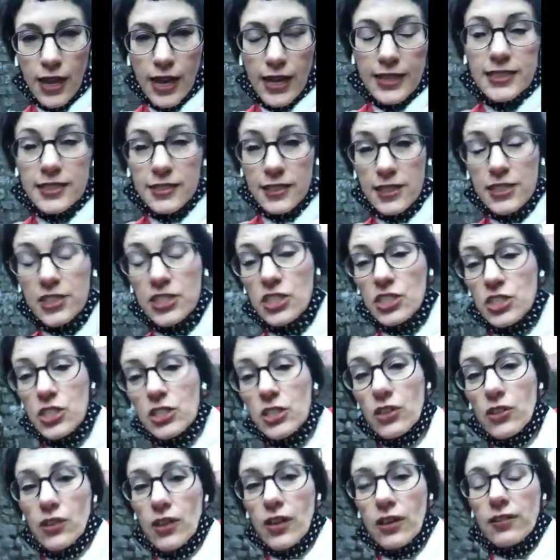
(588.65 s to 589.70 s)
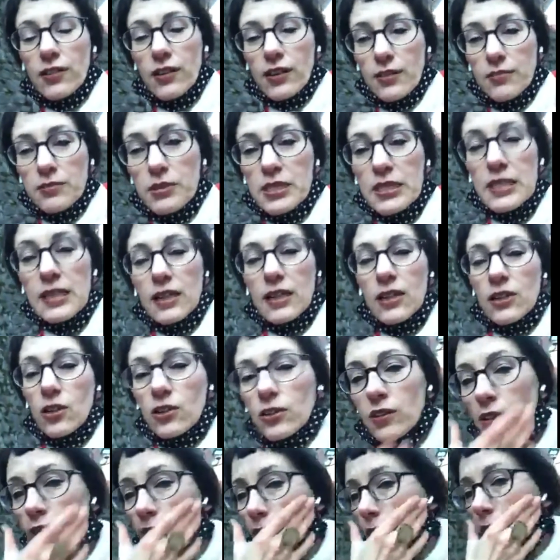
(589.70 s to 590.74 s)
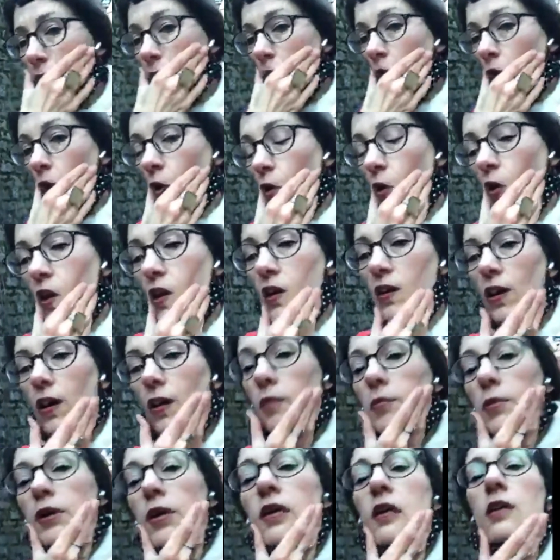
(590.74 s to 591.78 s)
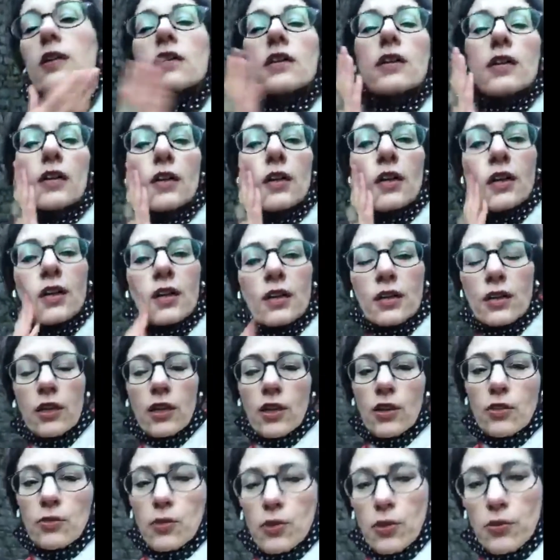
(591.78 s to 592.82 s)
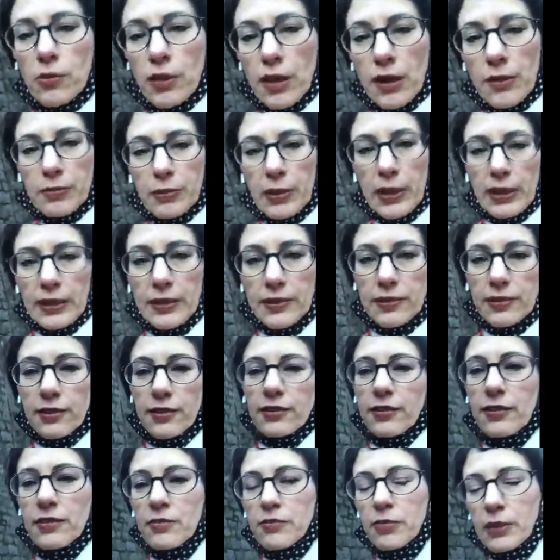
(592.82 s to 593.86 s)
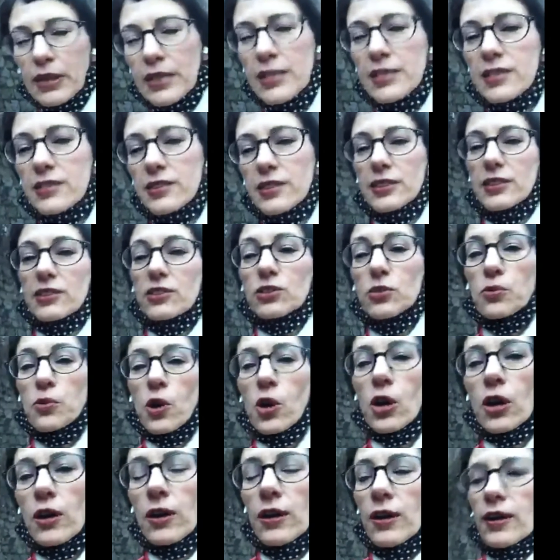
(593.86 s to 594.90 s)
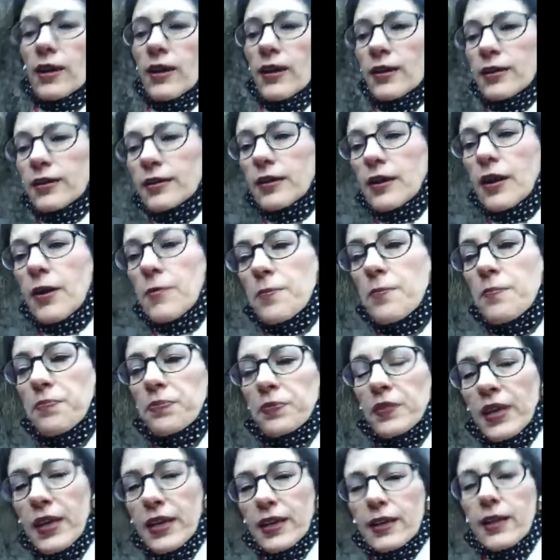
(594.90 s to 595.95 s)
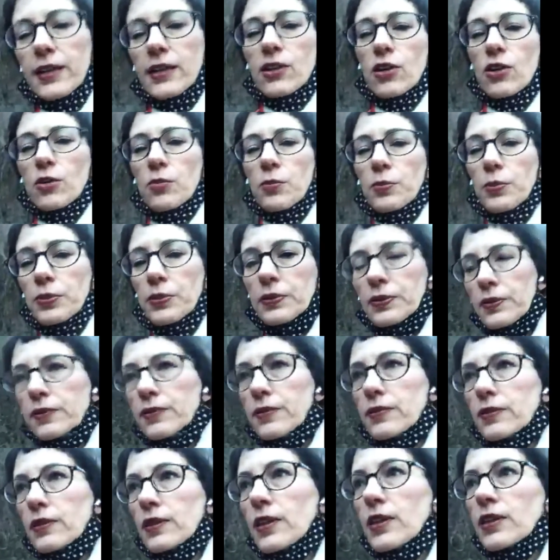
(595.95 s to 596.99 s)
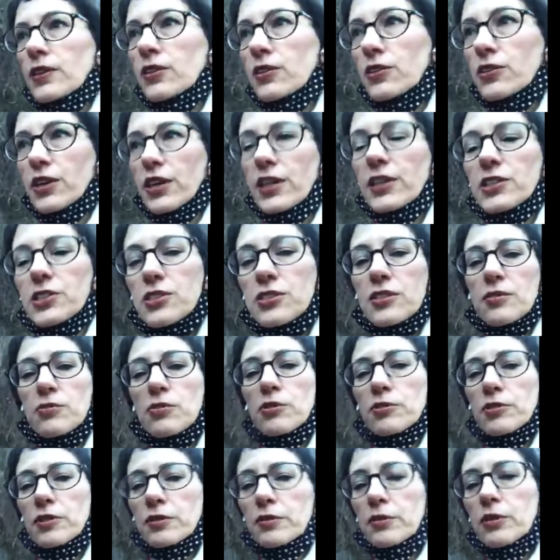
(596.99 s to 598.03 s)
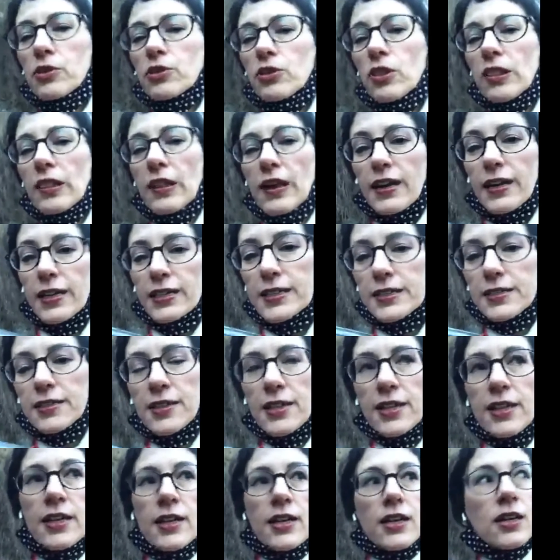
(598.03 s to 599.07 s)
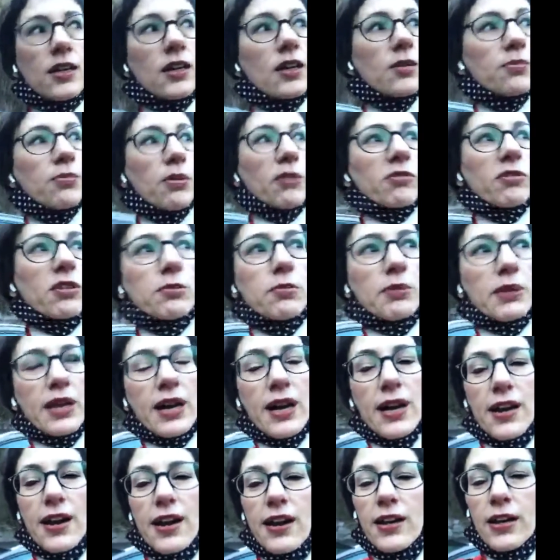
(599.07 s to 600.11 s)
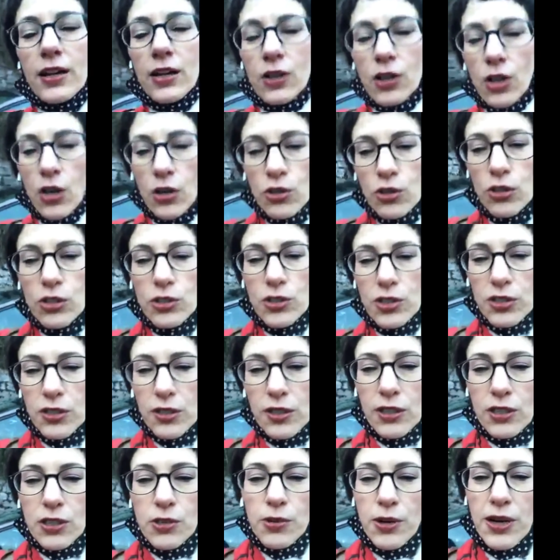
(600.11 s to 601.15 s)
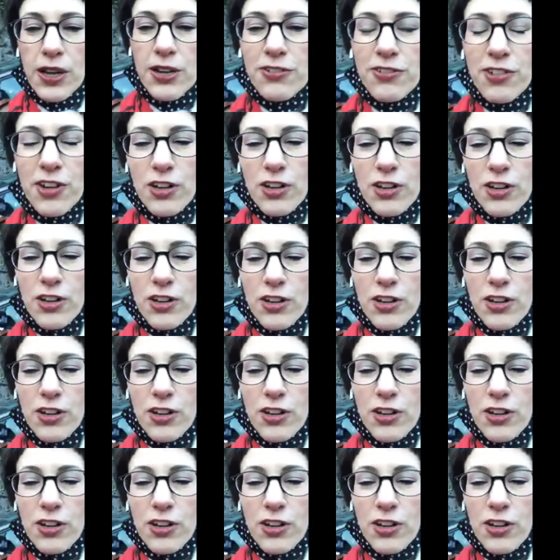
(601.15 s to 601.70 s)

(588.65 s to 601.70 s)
It's nice to see you now that I'm still not all... you know, warmed up yet, but I started the walk, and I hope to catch some of the good light above Ljubljana. Oh, look what I found